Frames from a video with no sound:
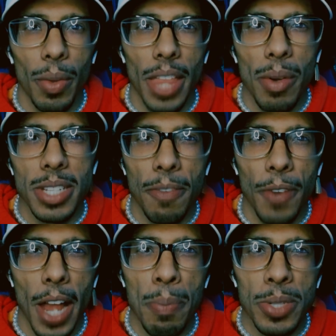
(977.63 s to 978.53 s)
well that was it
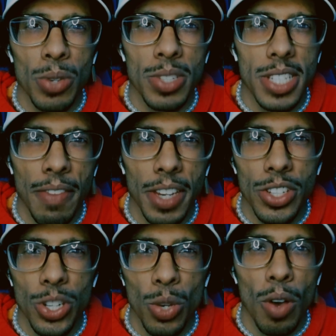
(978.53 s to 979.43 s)
for episode
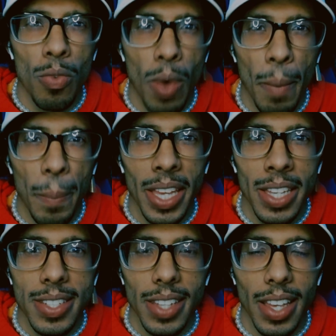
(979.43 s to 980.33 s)
72 of One Piece,